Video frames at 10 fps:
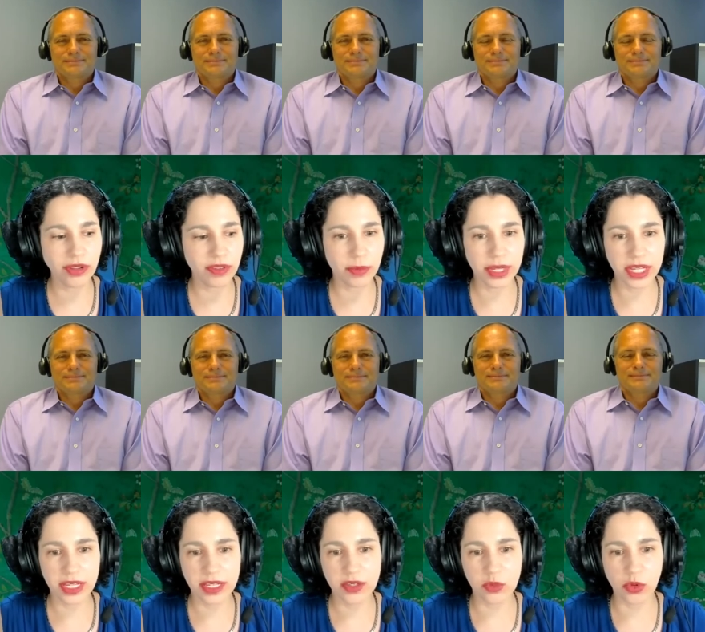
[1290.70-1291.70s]
Speaker 1: of them
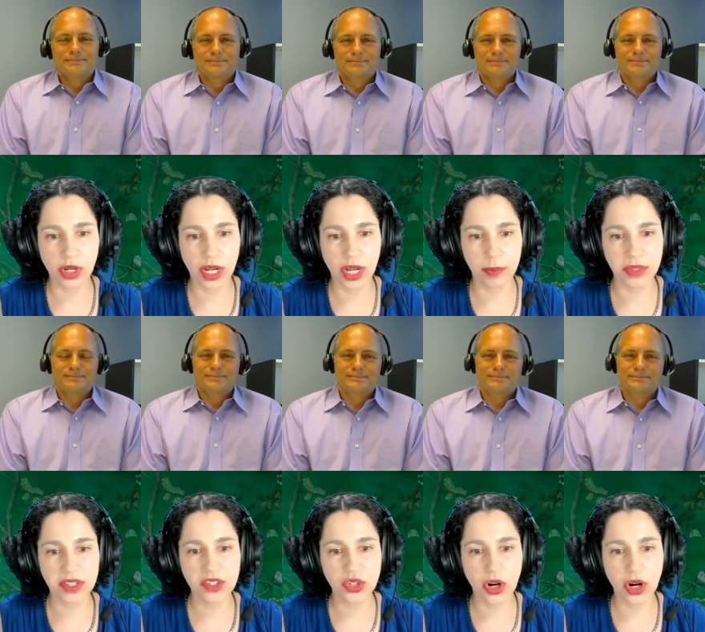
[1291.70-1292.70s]
is. Um, does
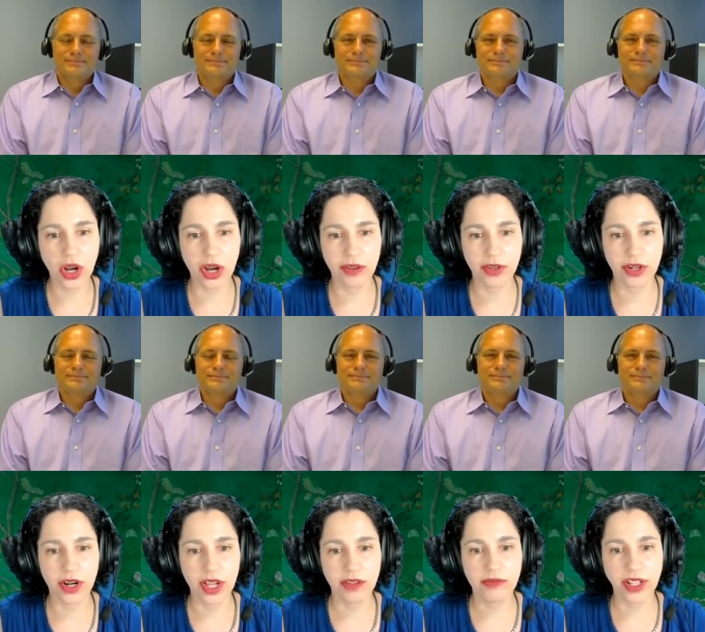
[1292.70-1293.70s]
Certara offer
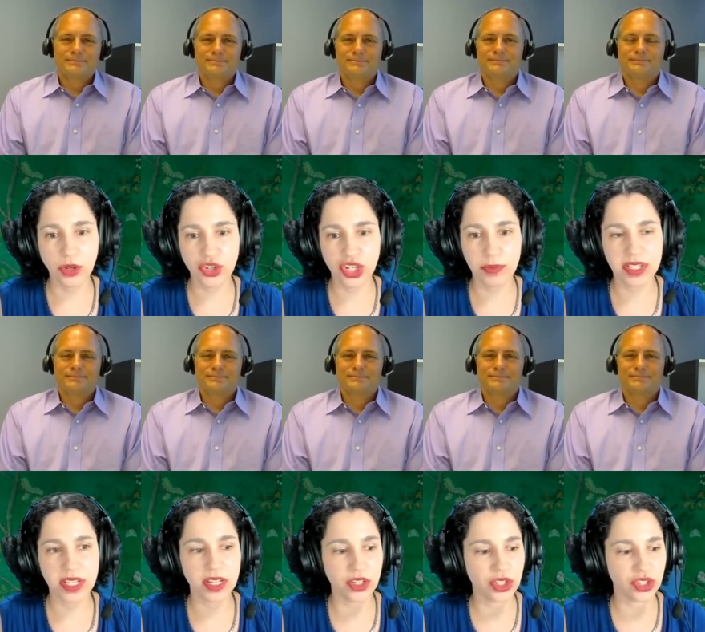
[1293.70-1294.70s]
fellowships and
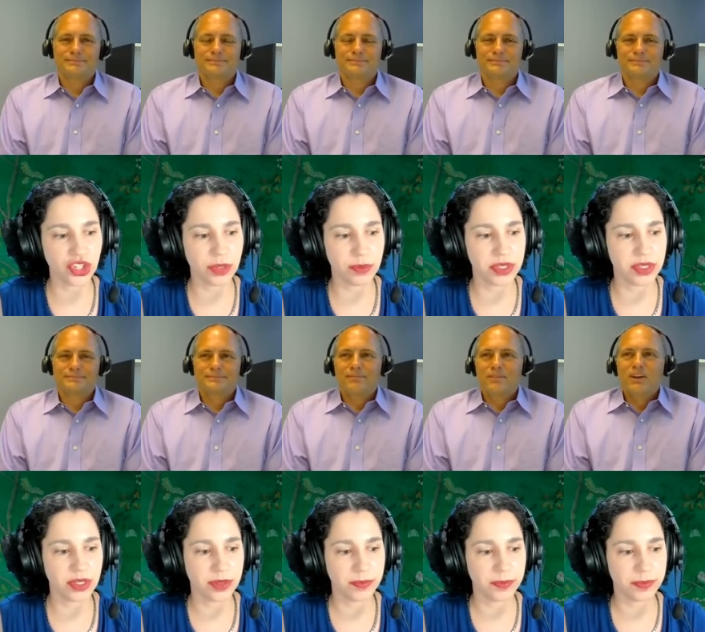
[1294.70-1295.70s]
internships?
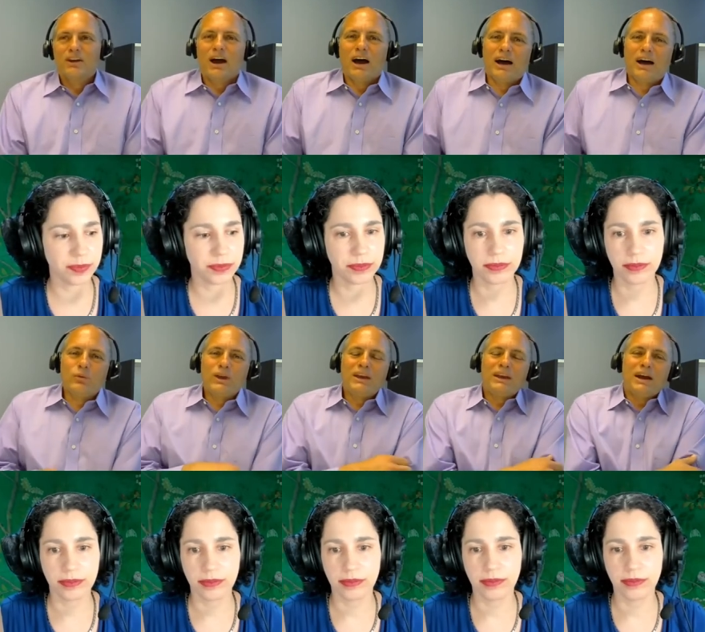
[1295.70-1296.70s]
Speaker 2: Uh,
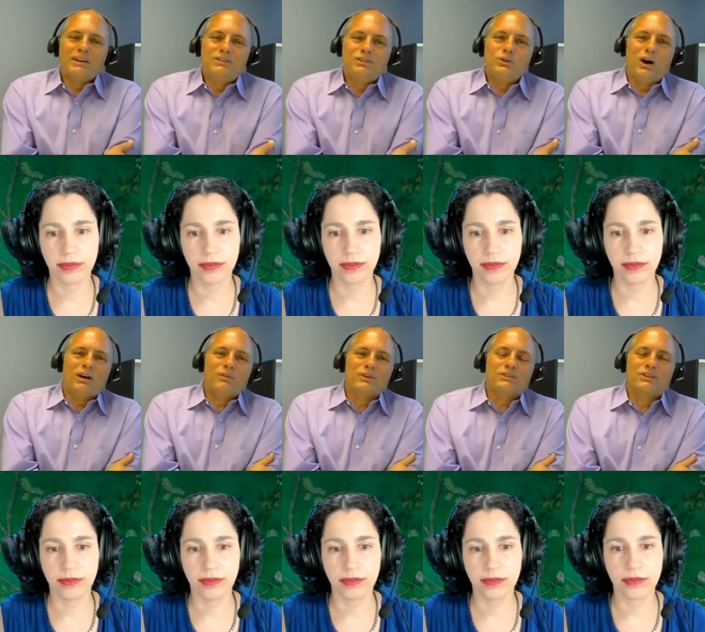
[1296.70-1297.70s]
we uh, do
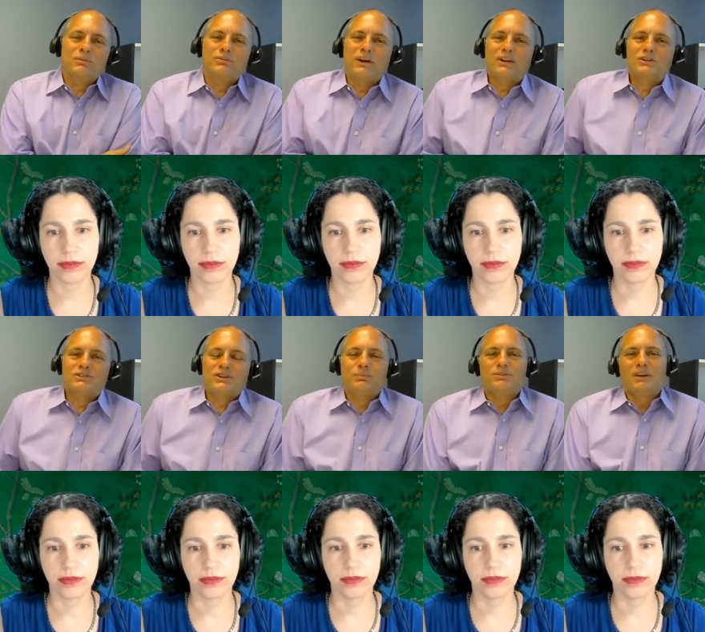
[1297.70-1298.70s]
offer some
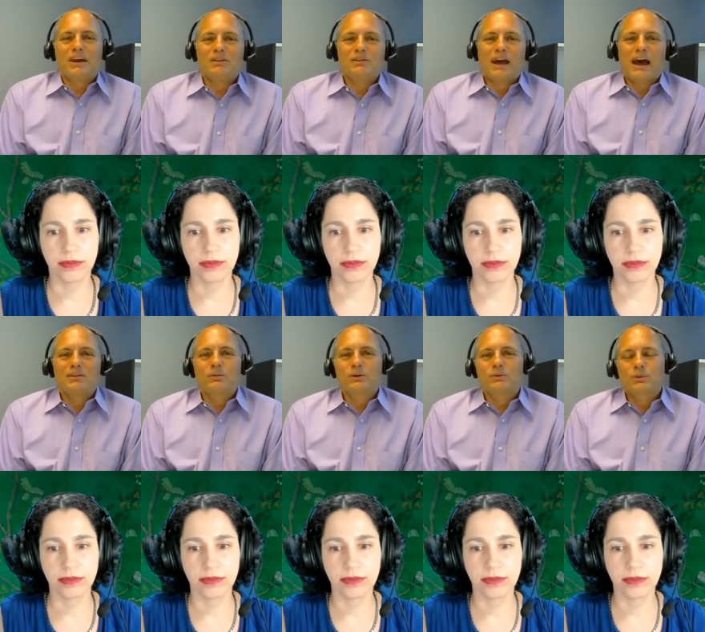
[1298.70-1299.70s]
fellowships, and that
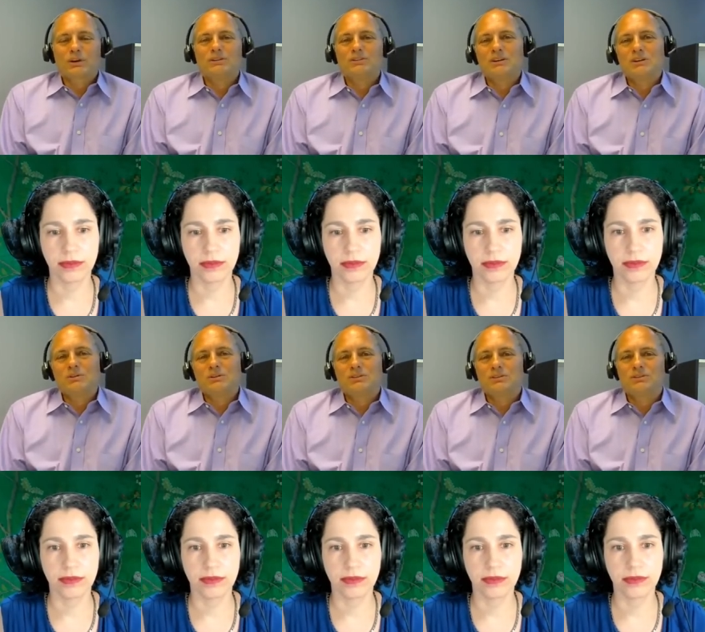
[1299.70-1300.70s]
we're, we're continuing
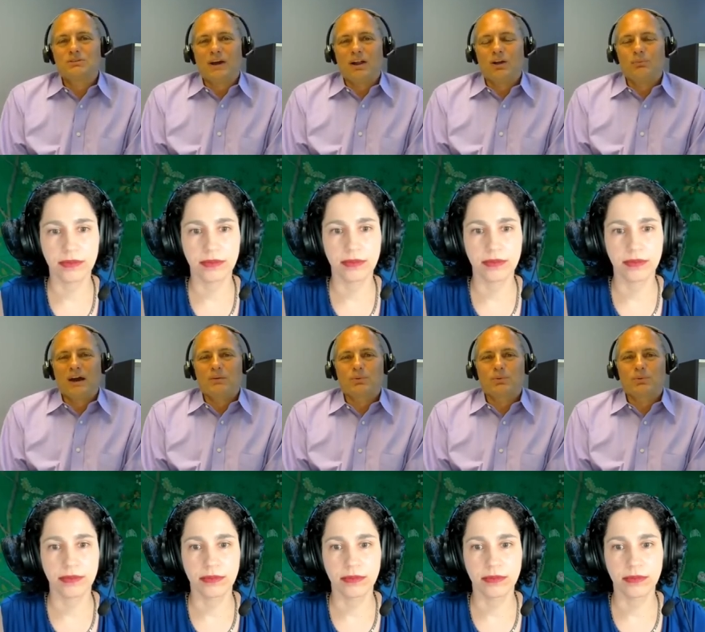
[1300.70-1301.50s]
to develop that